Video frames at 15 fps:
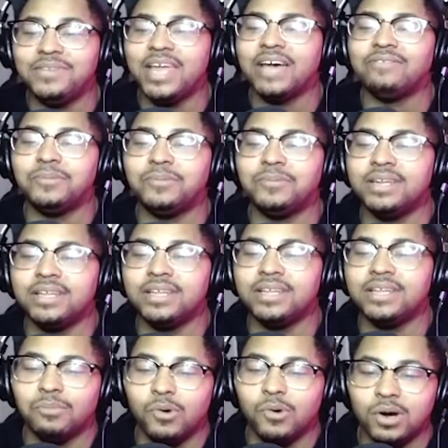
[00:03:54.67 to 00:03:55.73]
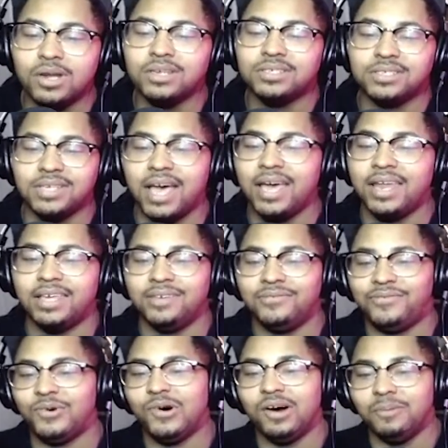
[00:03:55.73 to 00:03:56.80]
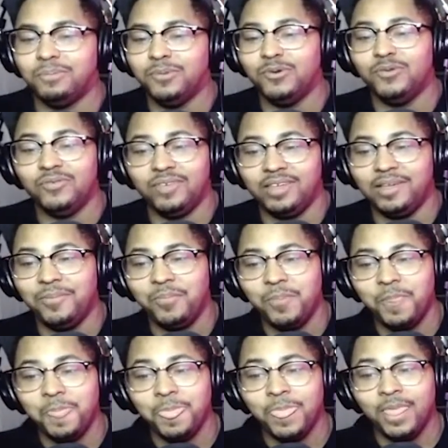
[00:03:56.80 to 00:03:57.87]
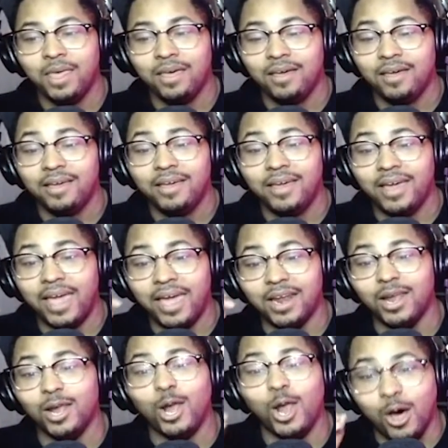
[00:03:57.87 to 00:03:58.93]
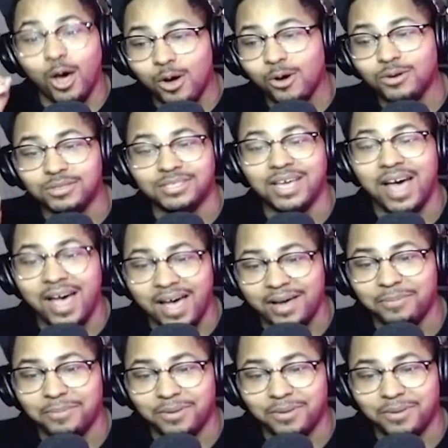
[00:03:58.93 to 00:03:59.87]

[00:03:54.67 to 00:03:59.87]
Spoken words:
never been more excited for a movie in a long time,